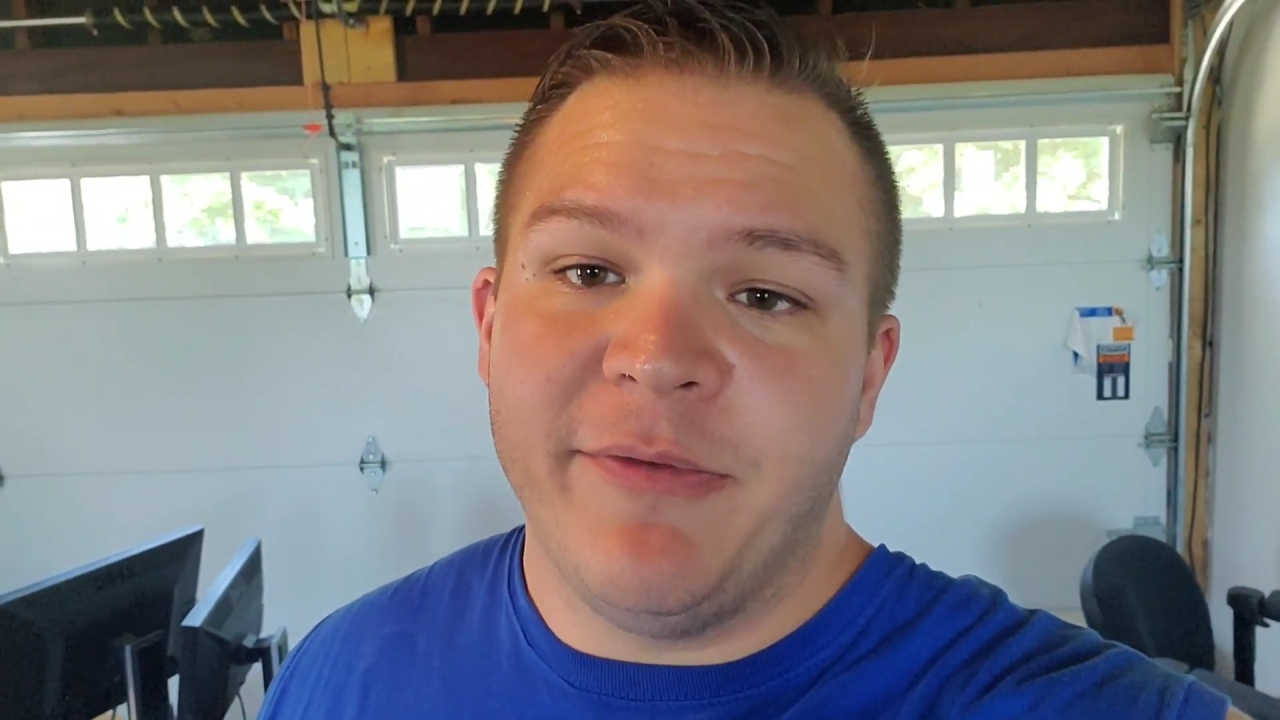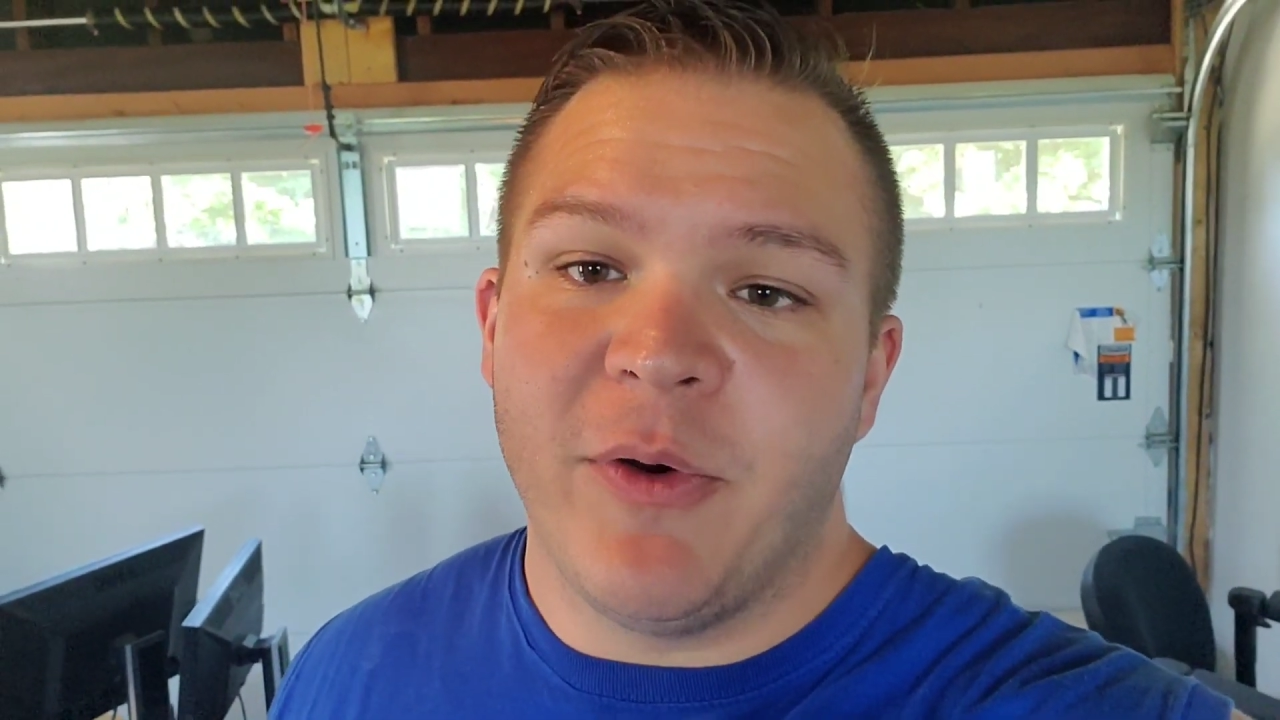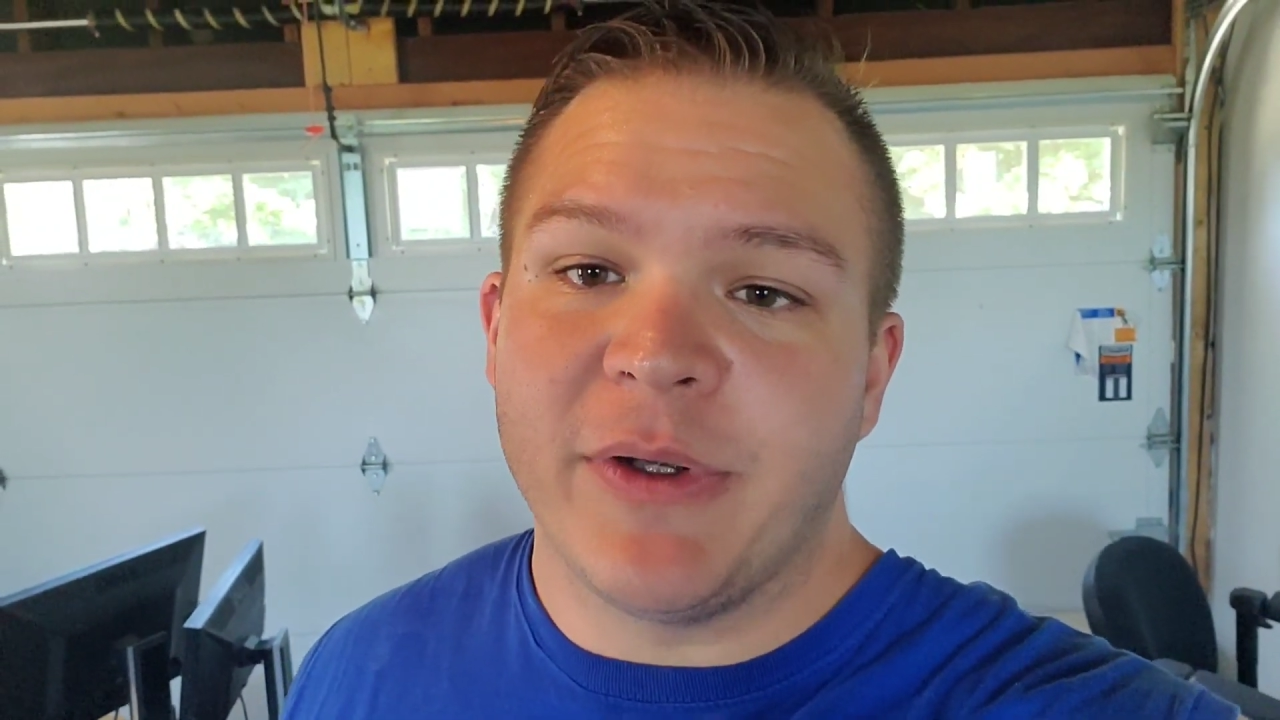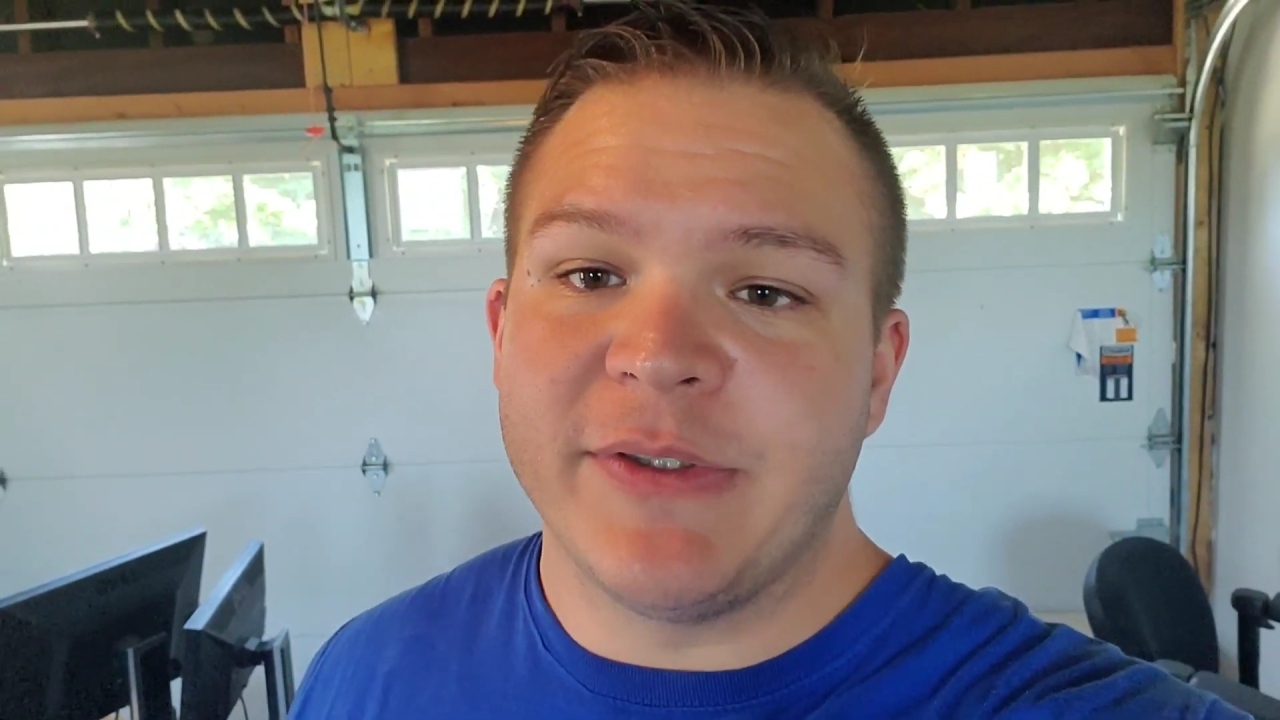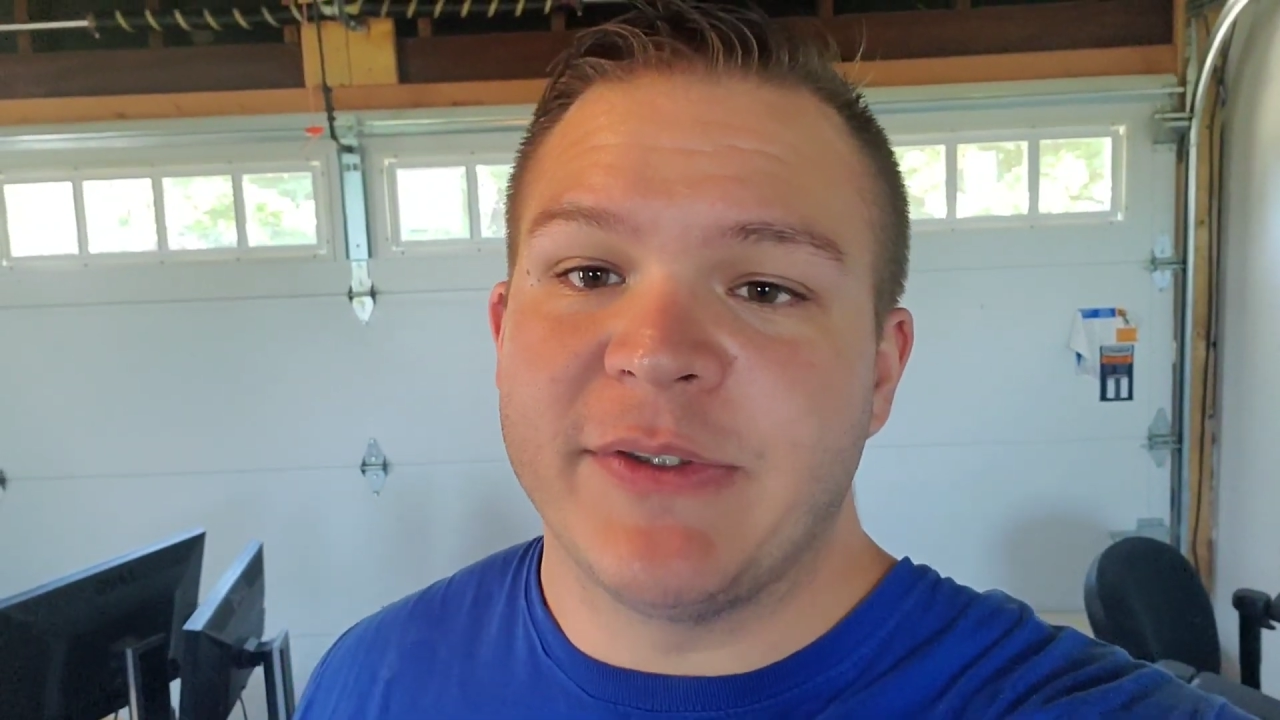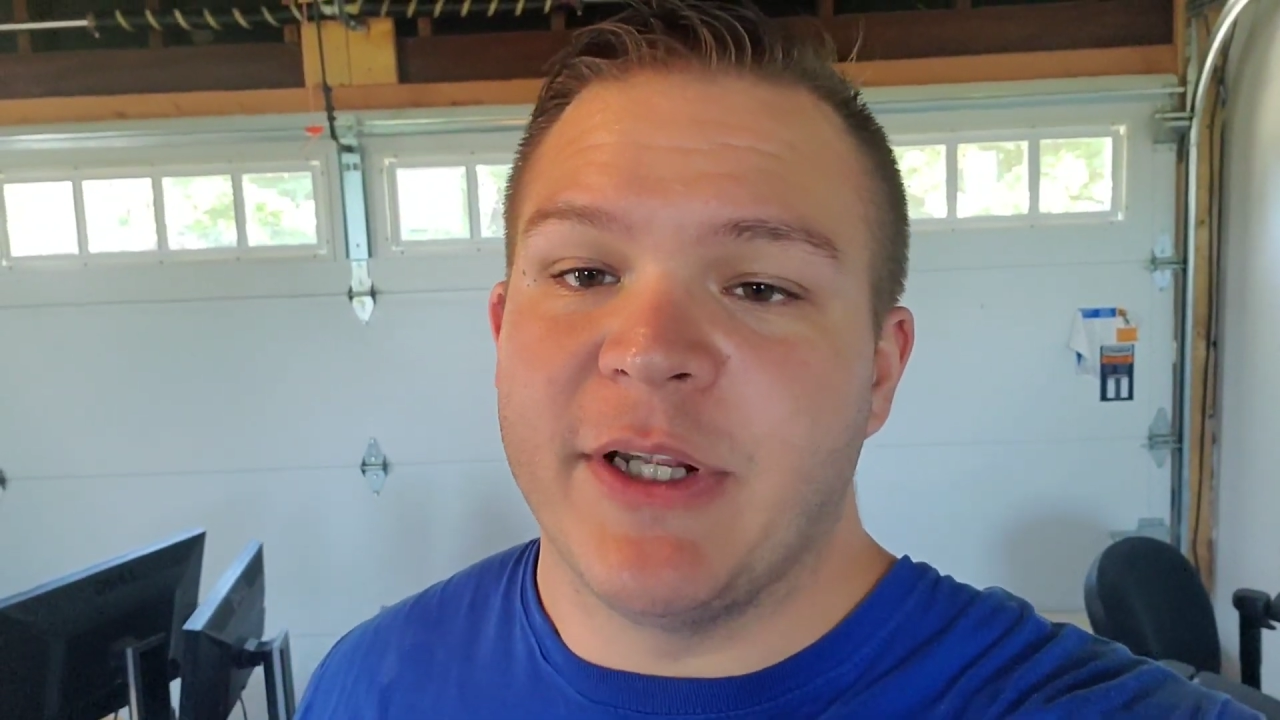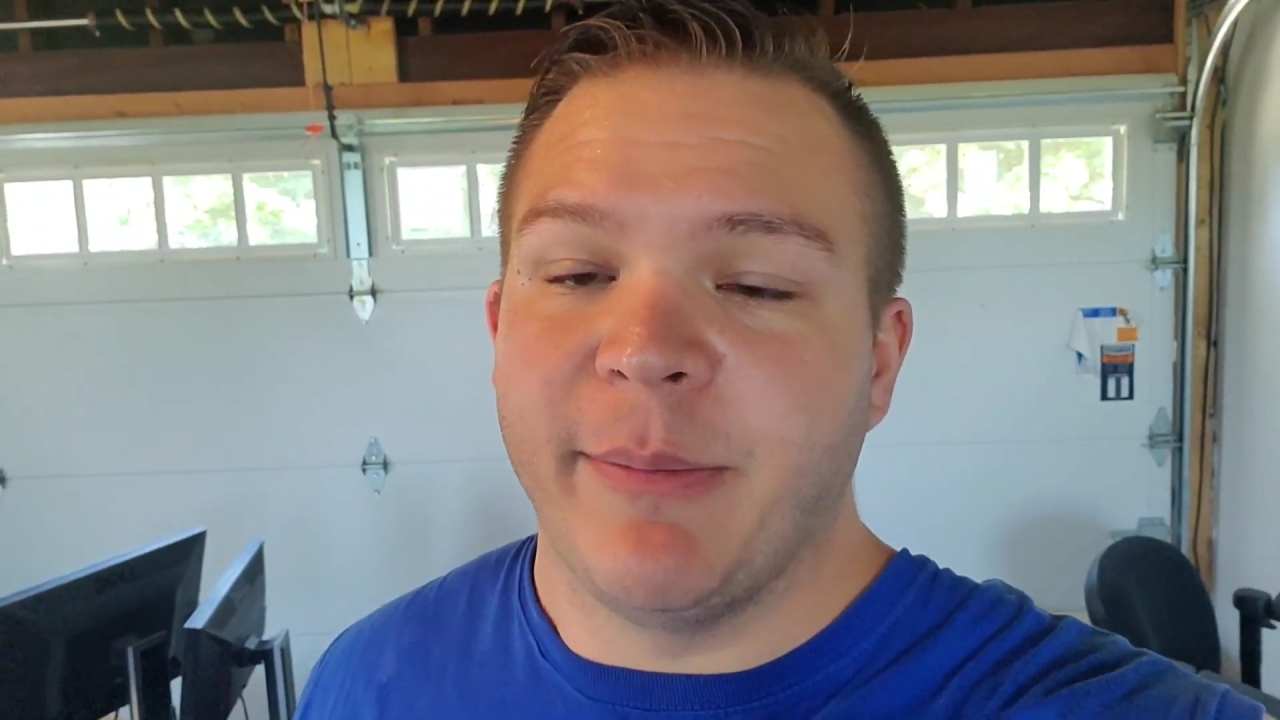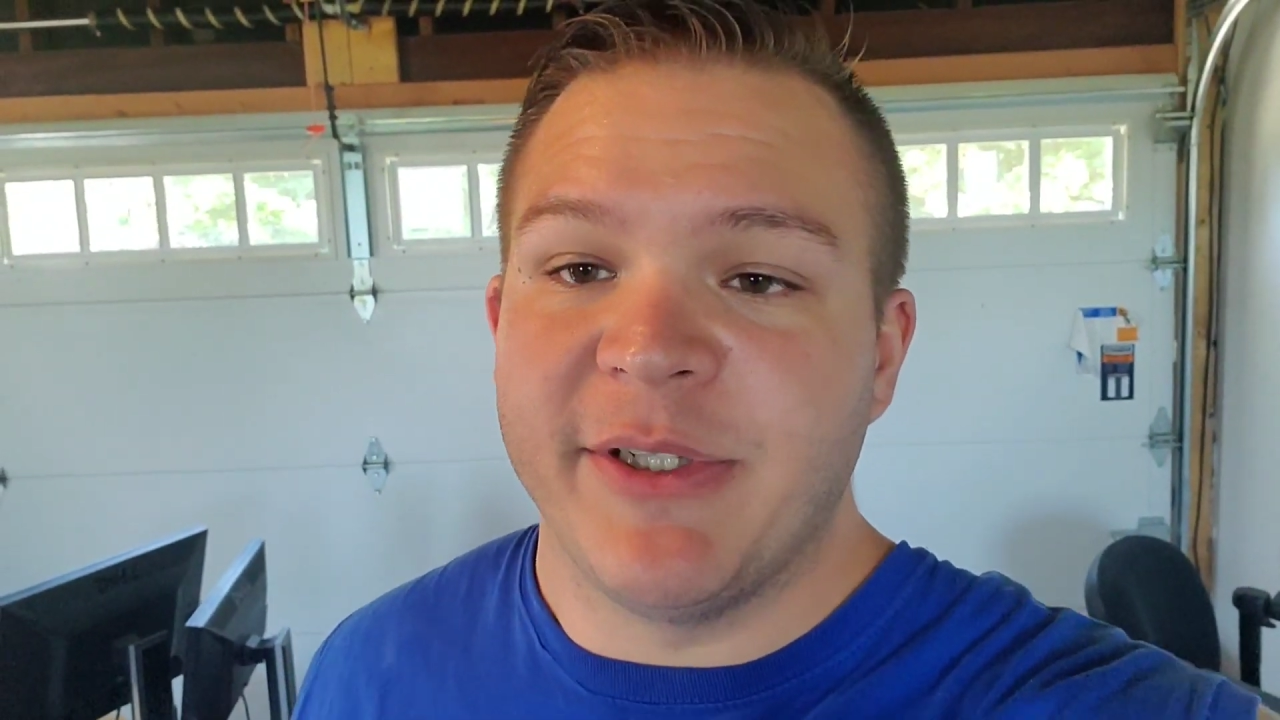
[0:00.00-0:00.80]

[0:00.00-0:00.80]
focus is going to